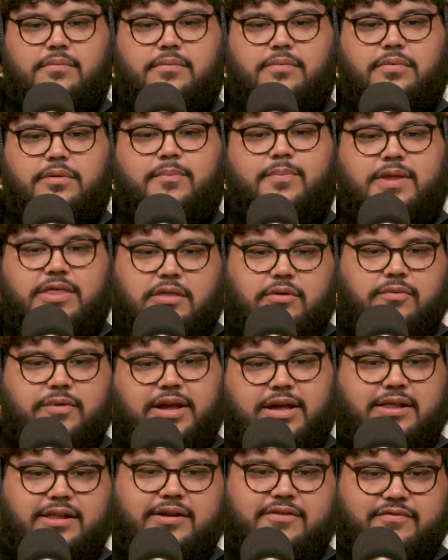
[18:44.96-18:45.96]
But the
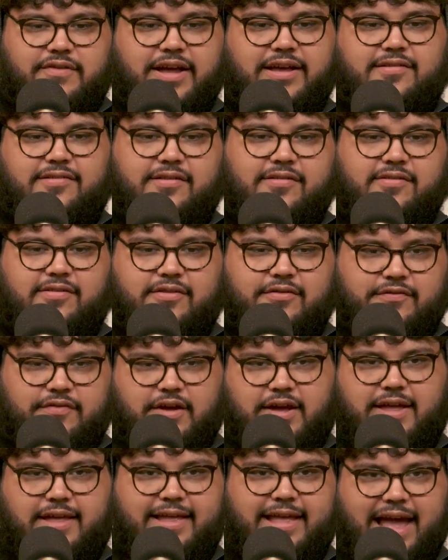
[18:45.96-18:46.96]
real advice is to
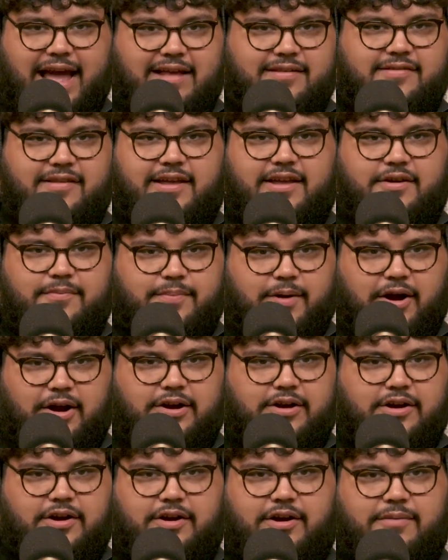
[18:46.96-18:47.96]
fucking gaslight your
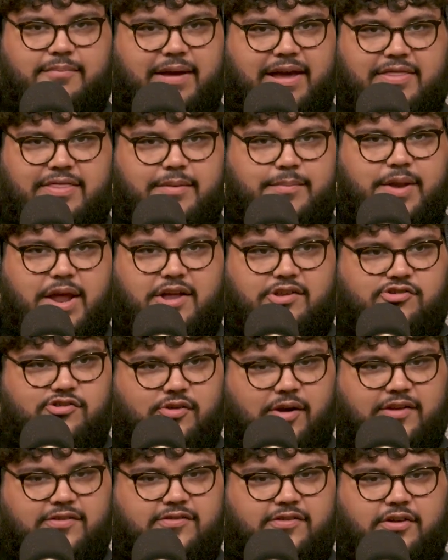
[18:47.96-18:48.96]
partner and make them not
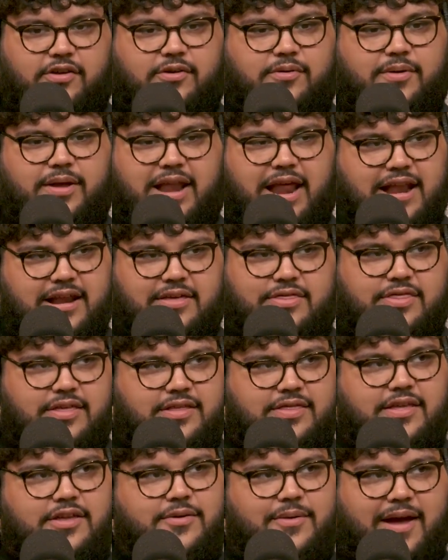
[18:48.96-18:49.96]
trust you and
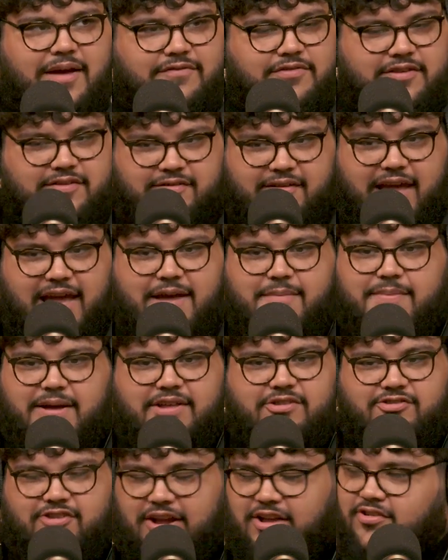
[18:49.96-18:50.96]
anything that you have to say by
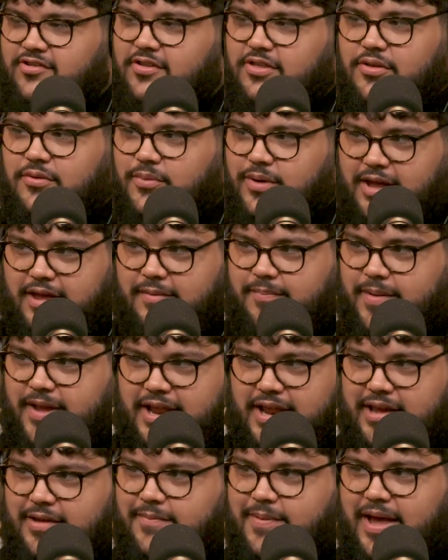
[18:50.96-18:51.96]
changing the
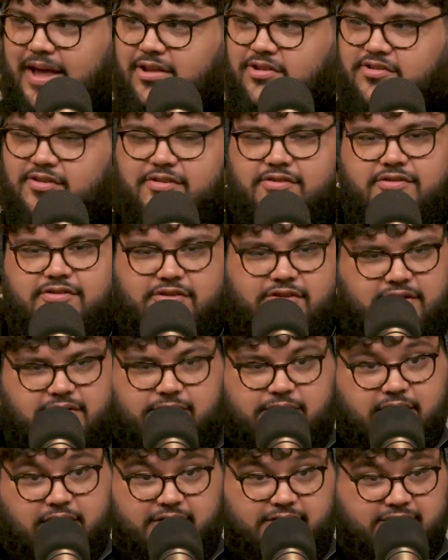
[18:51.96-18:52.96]
Wikipedia pages
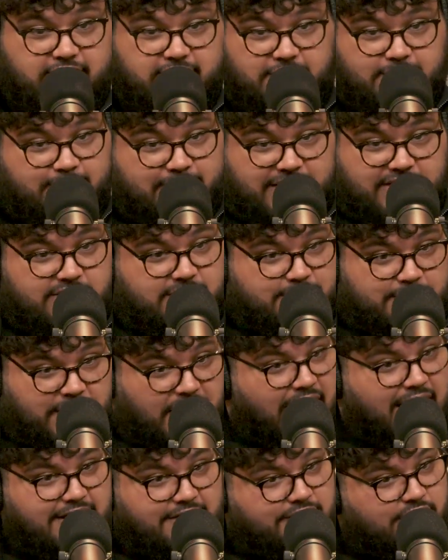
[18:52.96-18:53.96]
to be the
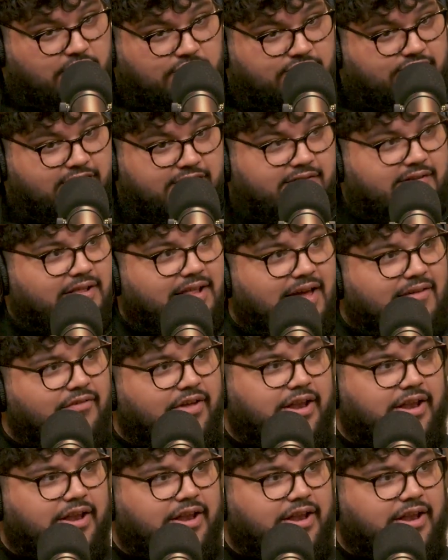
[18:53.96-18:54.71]
plot of Ocean's 11.